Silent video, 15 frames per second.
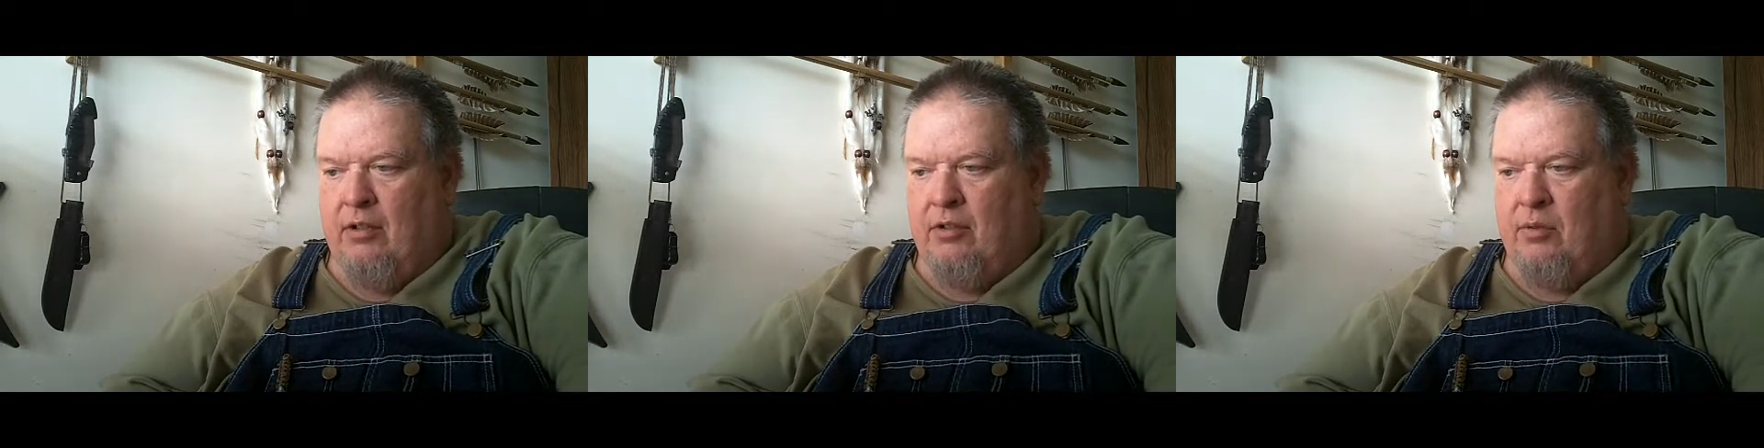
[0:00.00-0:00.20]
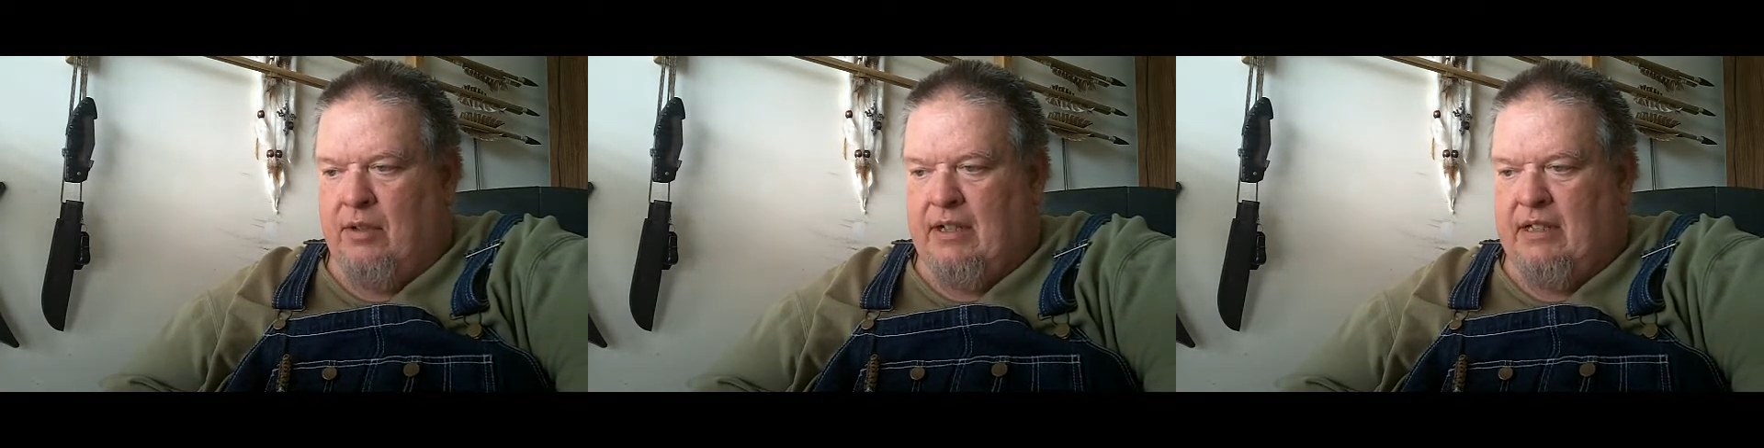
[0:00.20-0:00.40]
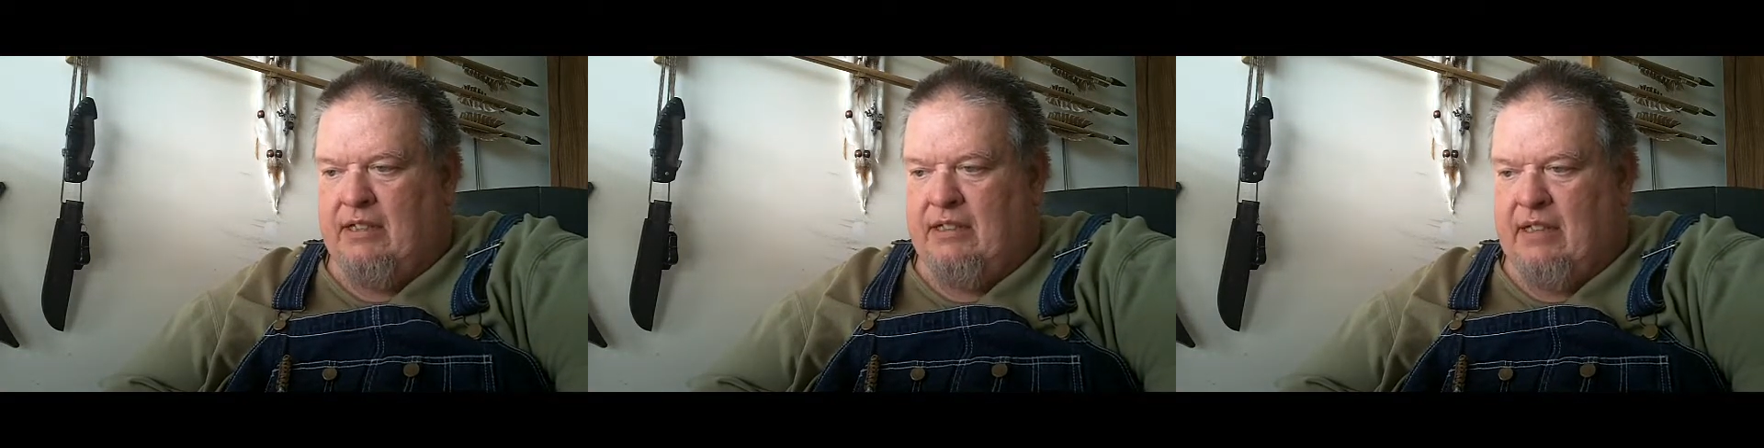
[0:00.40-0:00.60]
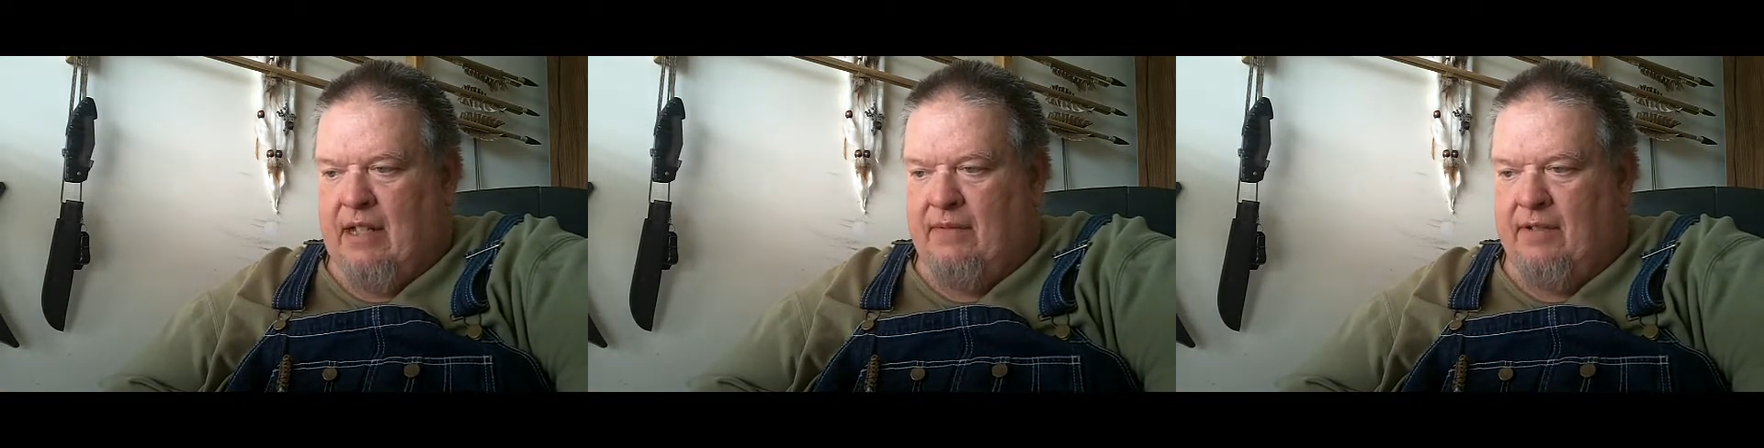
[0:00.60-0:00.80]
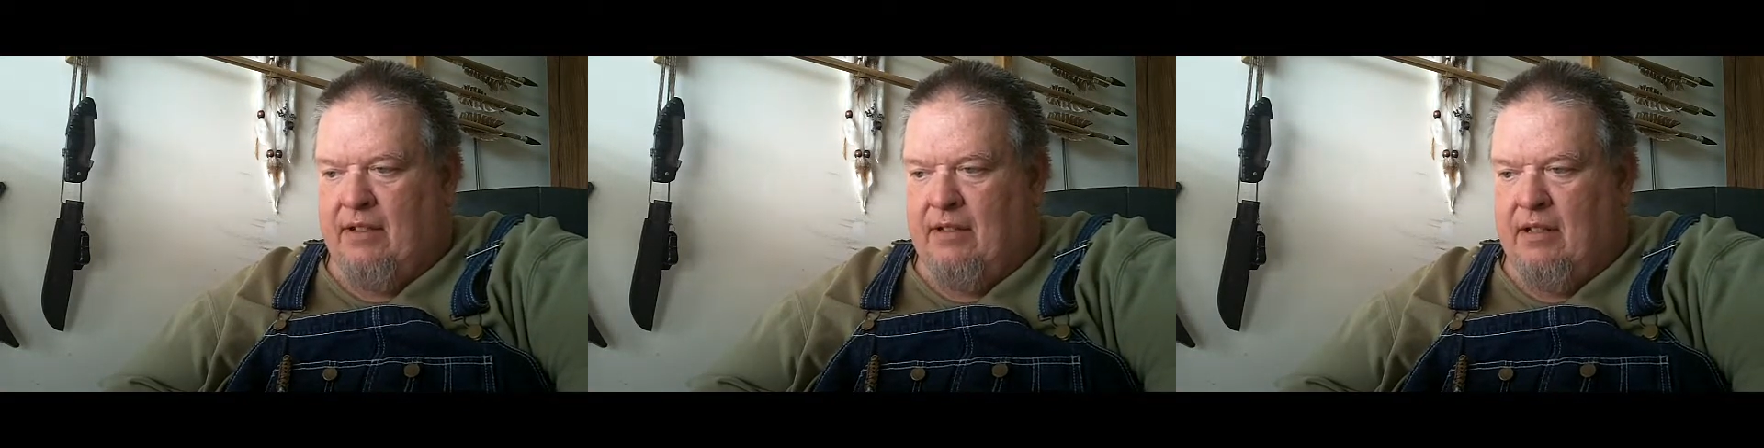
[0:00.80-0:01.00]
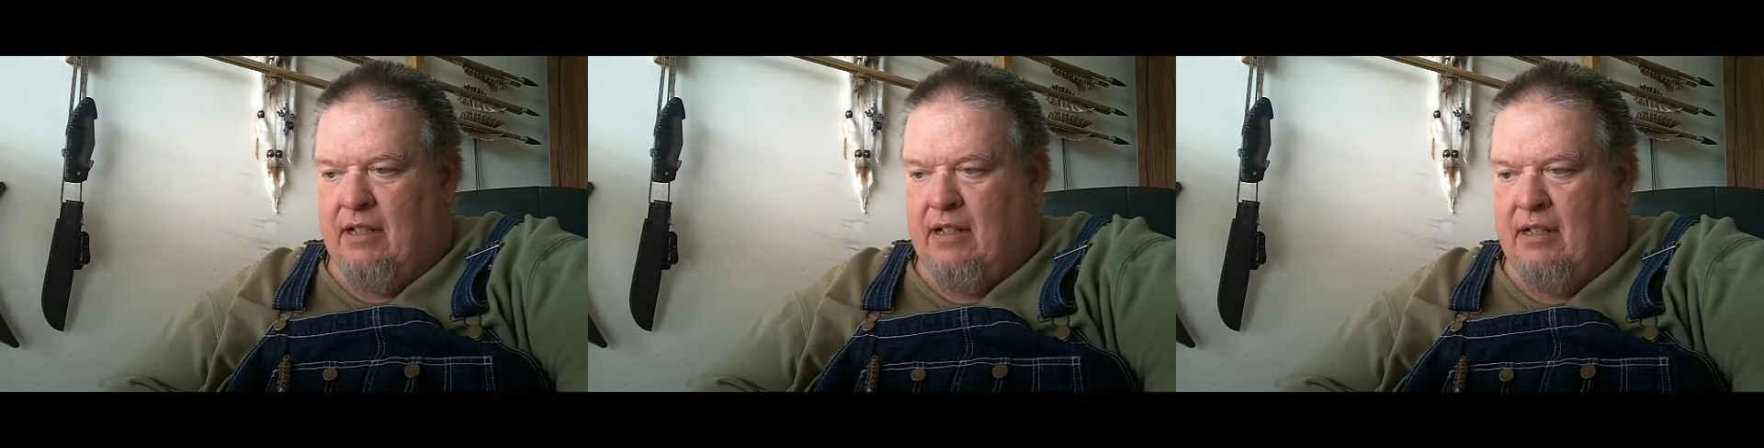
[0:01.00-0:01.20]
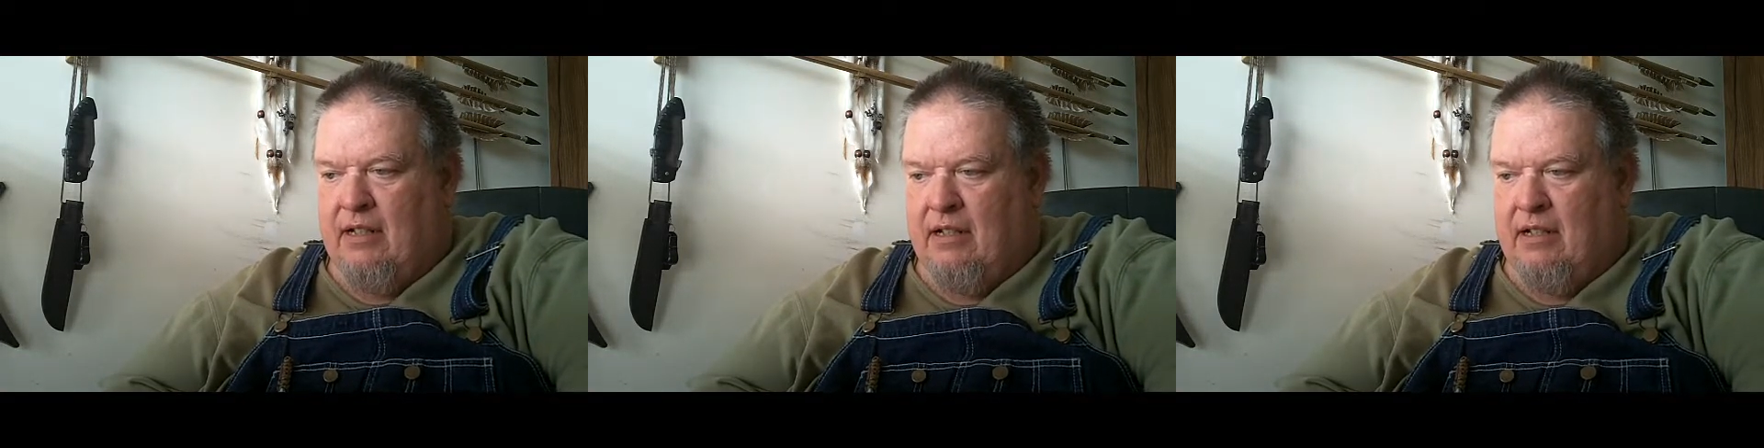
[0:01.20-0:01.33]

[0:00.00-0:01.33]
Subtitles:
27